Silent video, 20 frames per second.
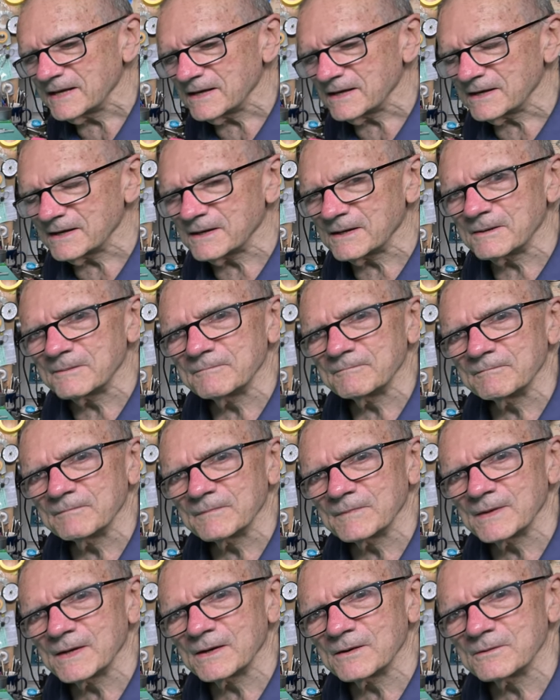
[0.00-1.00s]
Uh,
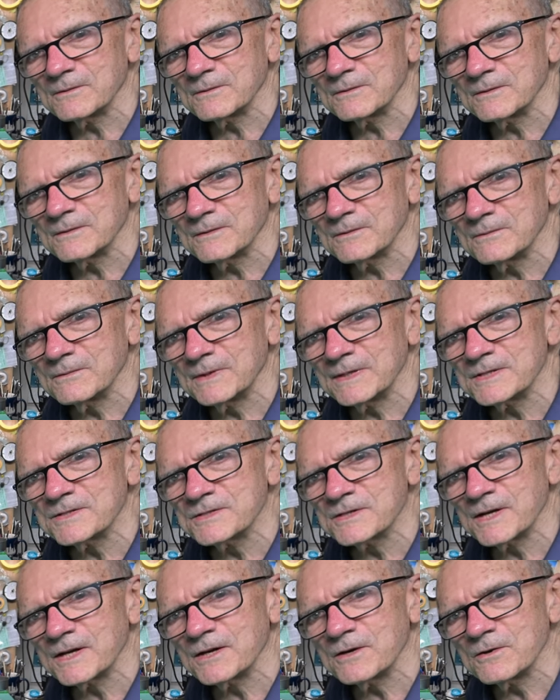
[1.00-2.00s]
now we
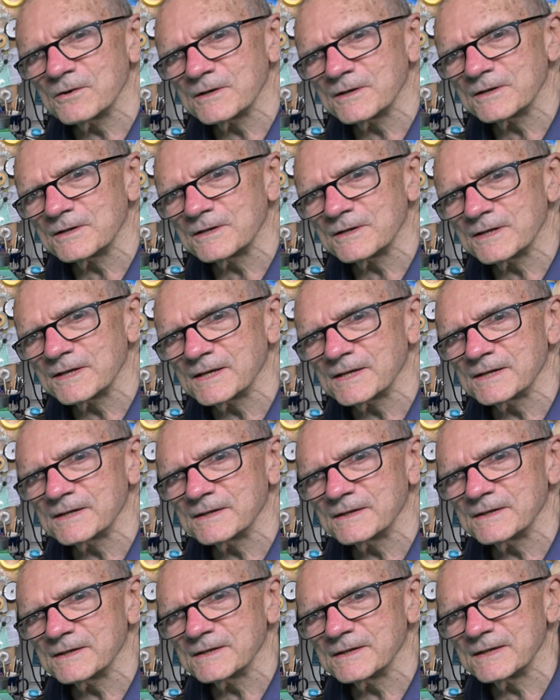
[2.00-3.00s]
say hood
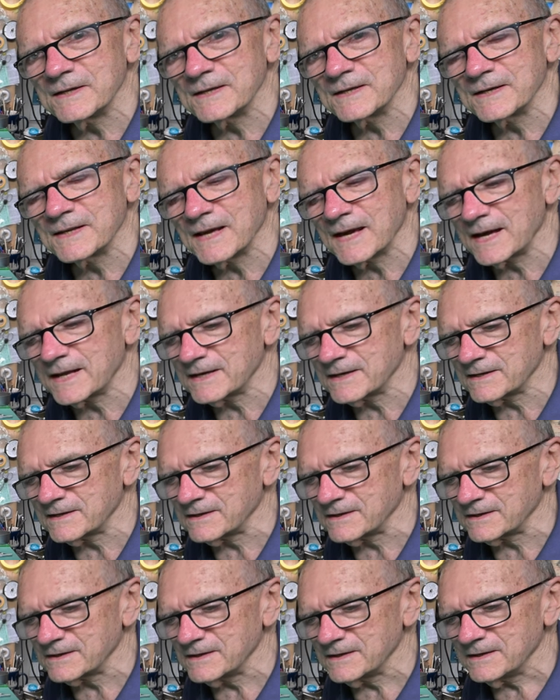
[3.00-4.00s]
in in
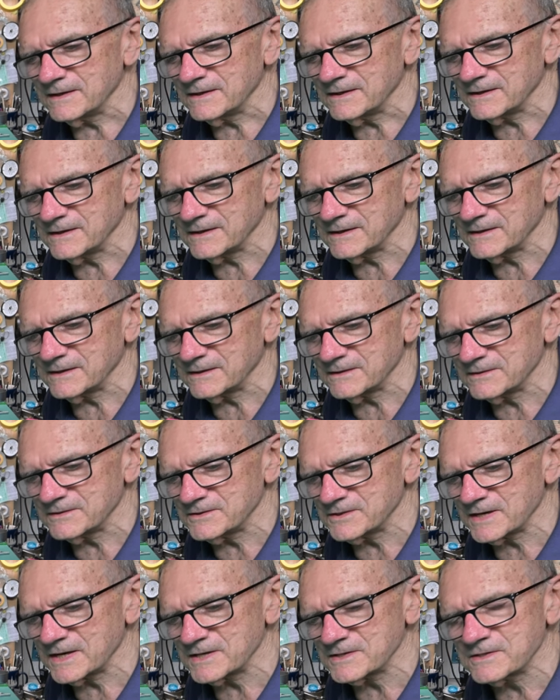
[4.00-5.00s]
Canada. Uh,
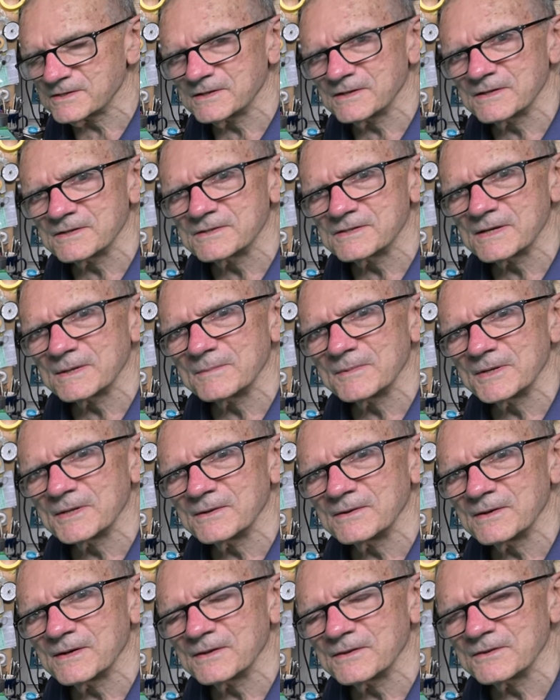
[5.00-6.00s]
Jason and some of
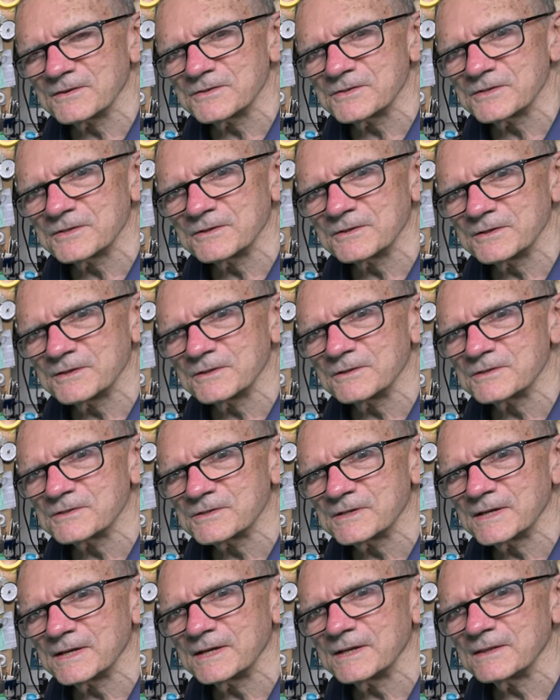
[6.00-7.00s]
you others, you you'll
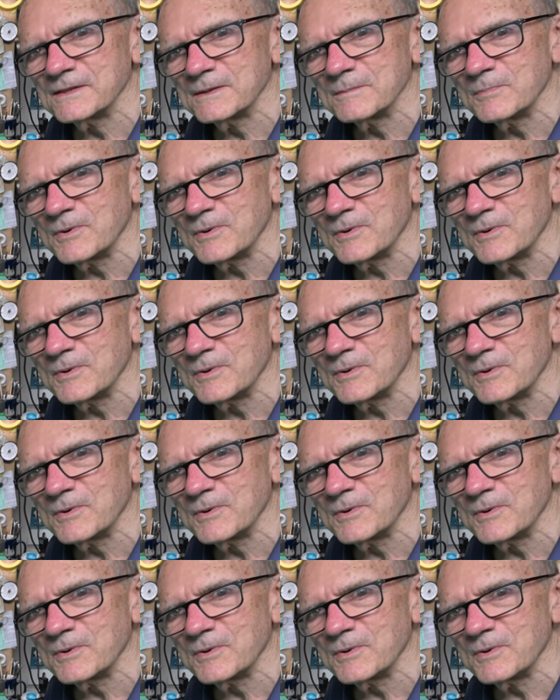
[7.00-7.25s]
say the